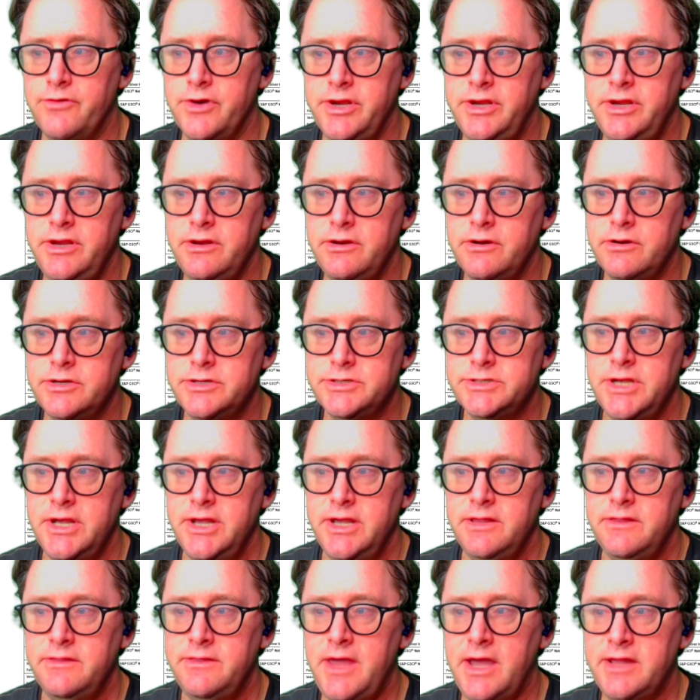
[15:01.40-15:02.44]
years,
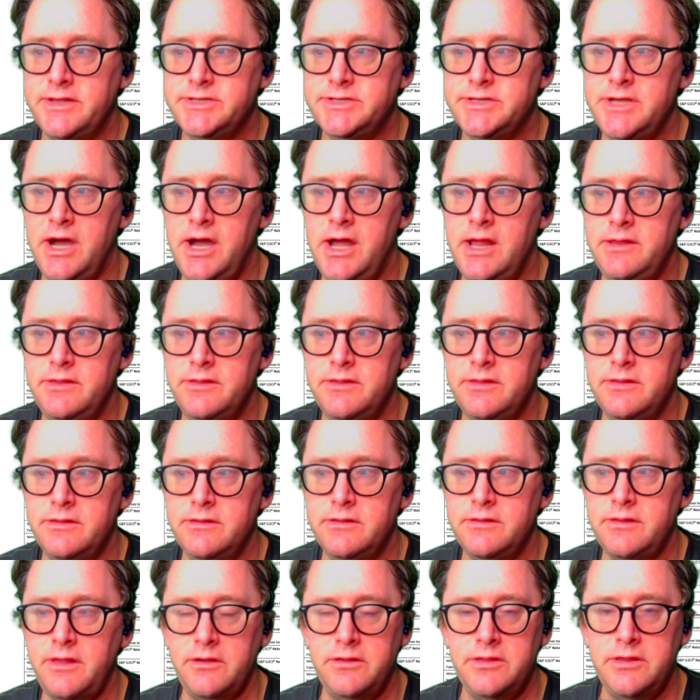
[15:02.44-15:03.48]
that's not
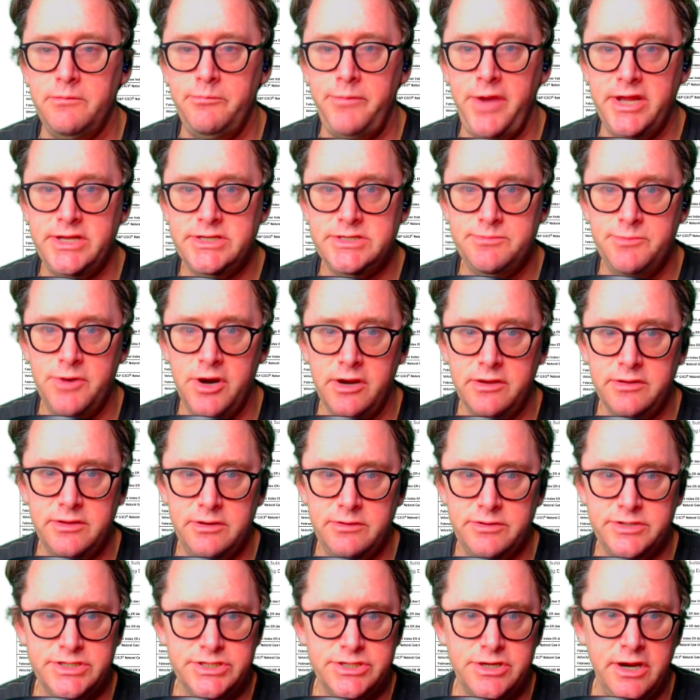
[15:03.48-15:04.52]
the benchmark that
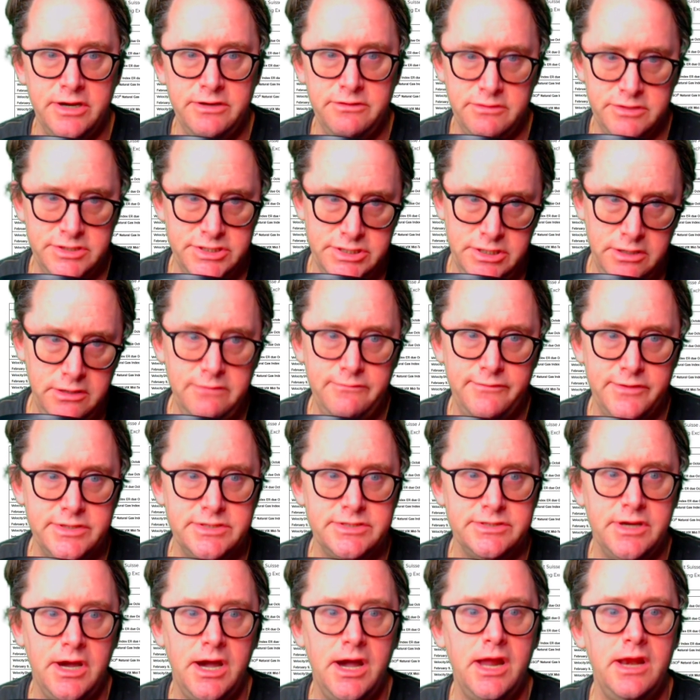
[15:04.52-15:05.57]
it was trying to achieve
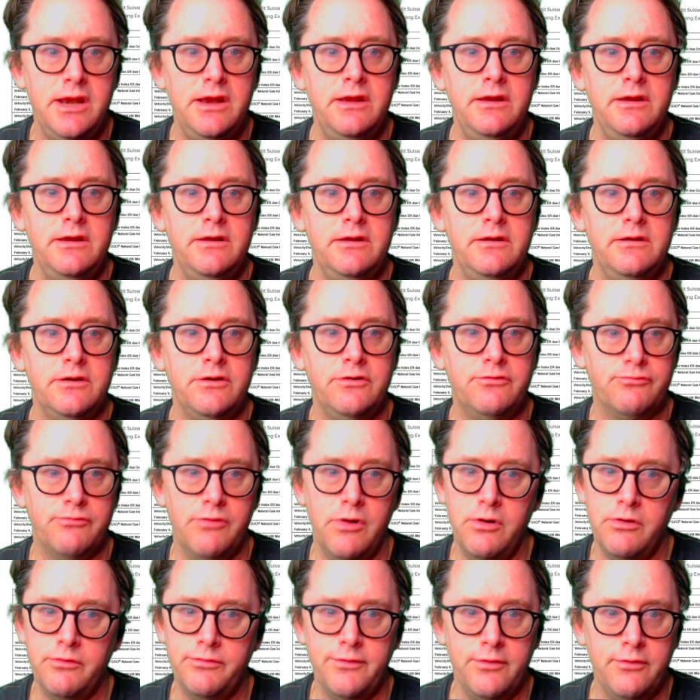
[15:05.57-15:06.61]
is not
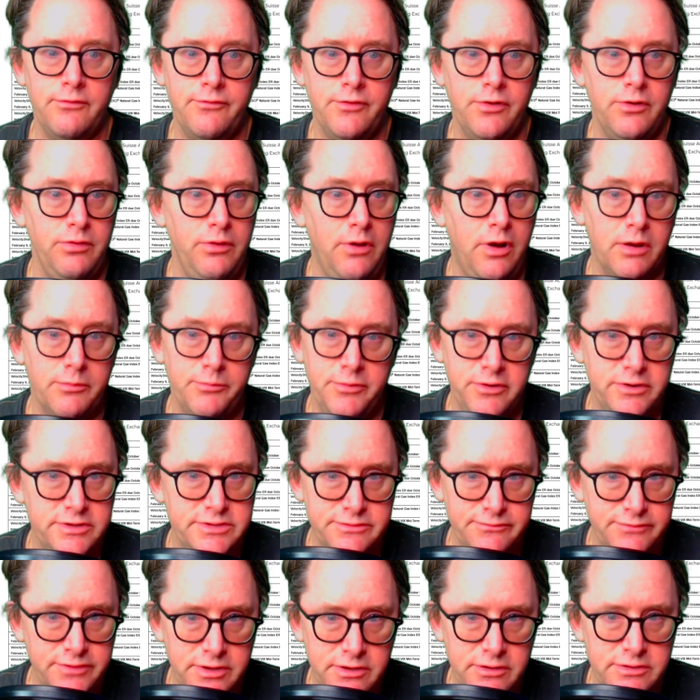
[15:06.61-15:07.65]
growth over long
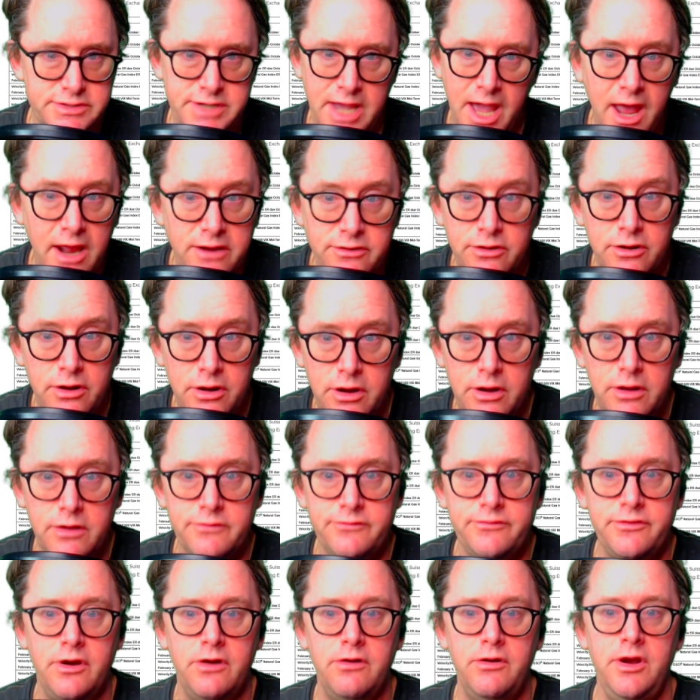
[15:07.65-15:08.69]
periods of years at all.
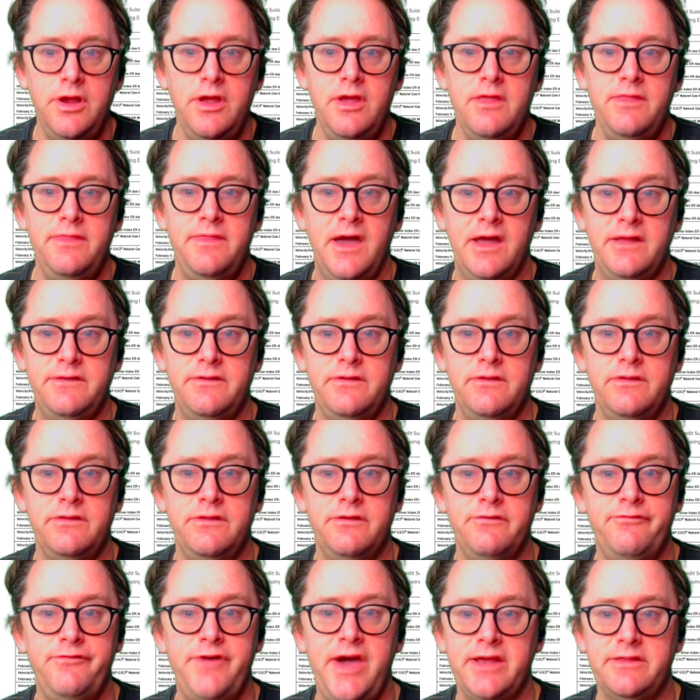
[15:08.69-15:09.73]
So that
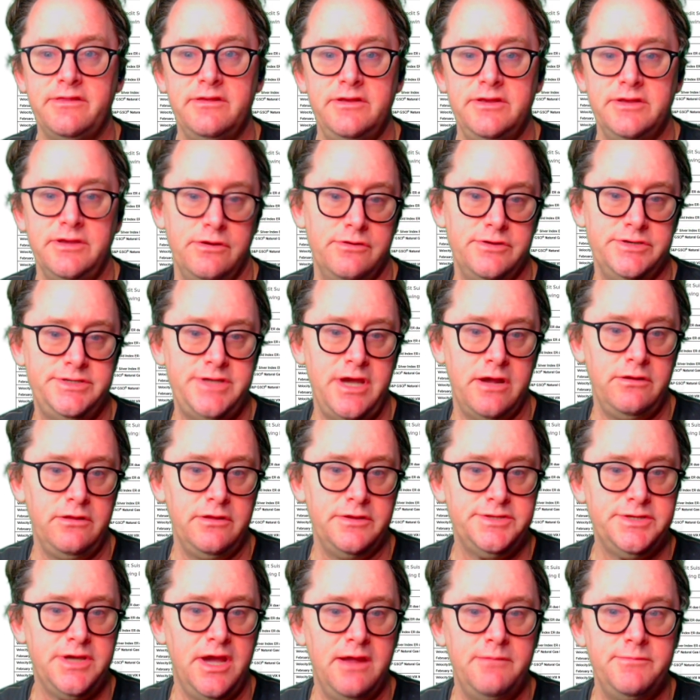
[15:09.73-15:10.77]
the fact that it goes down all
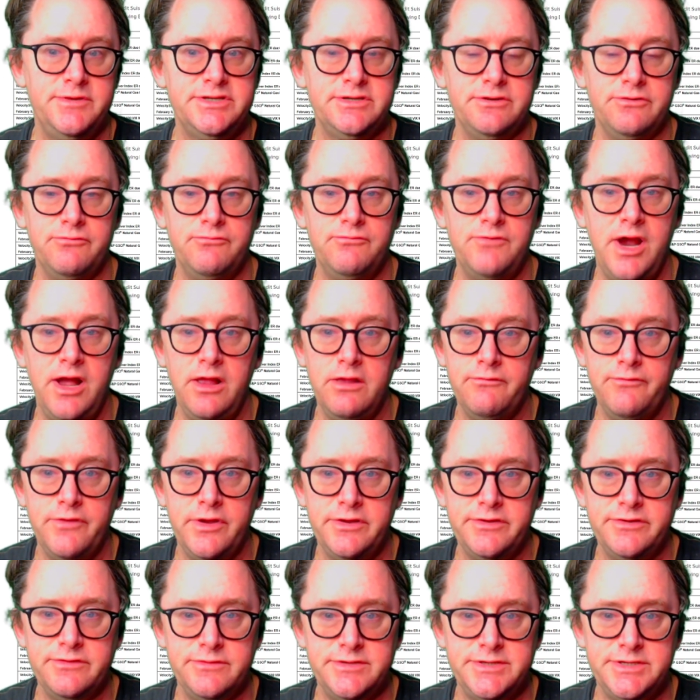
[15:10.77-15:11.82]
the time is
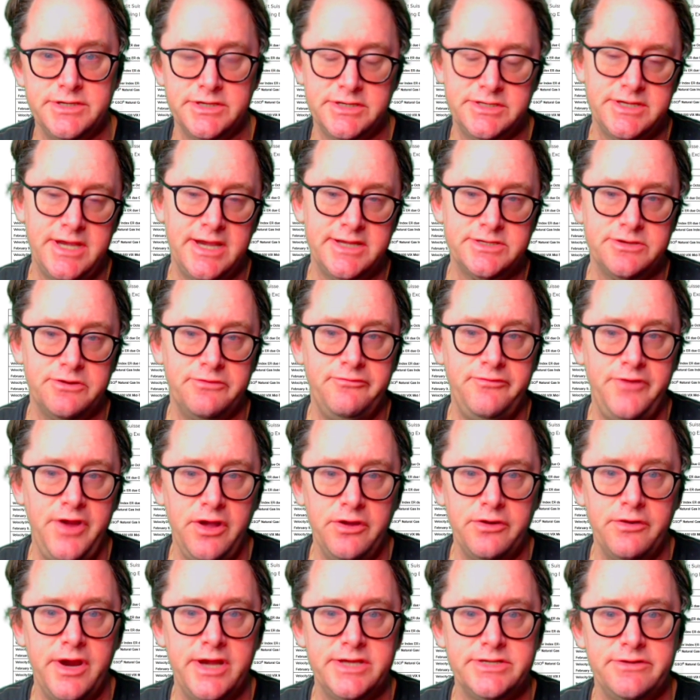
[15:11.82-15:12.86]
irrelevant to its success or
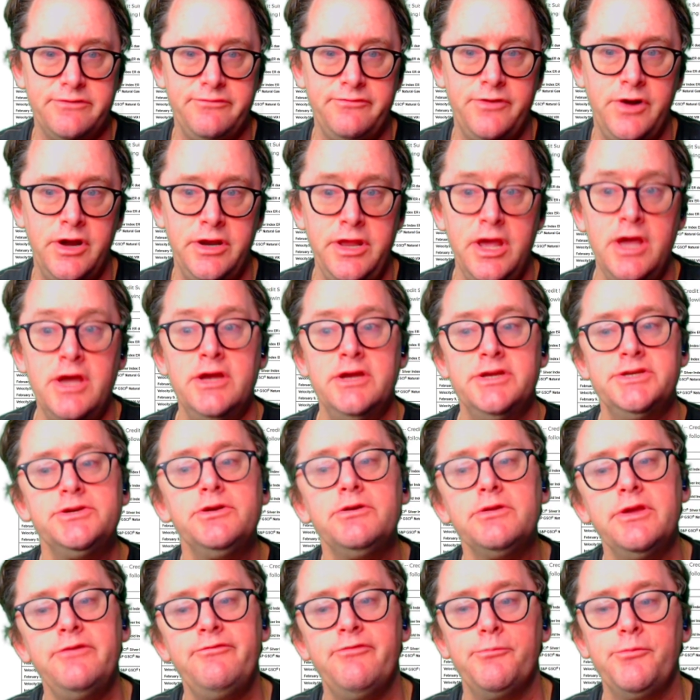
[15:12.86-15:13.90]
failure as a fund,
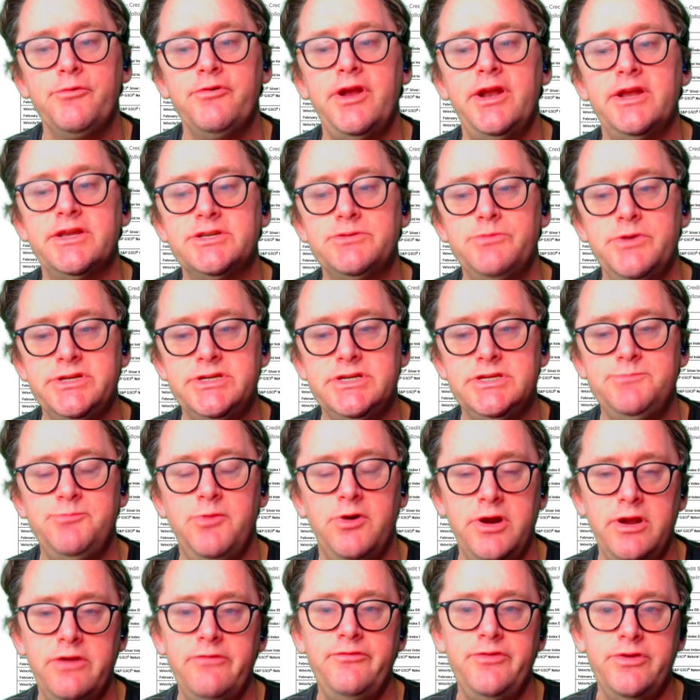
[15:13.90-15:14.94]
certainly from Credit Suisse's
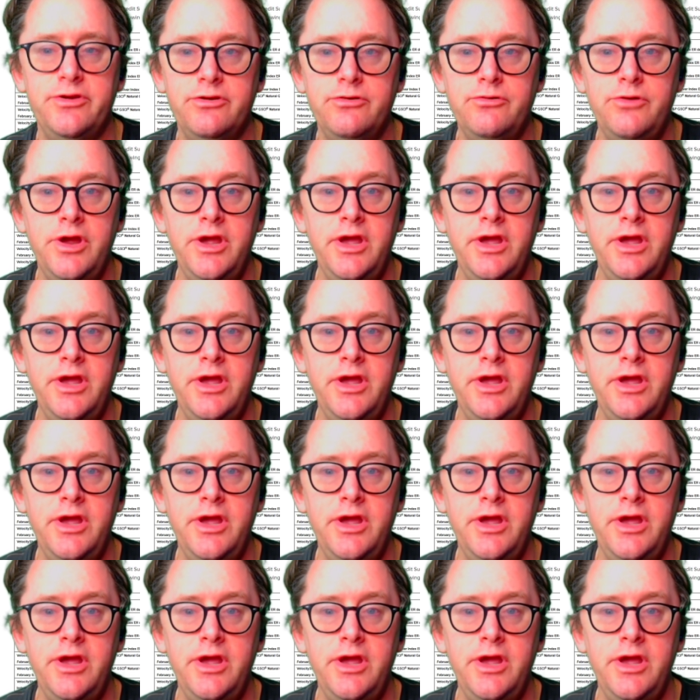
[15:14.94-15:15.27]
point of view,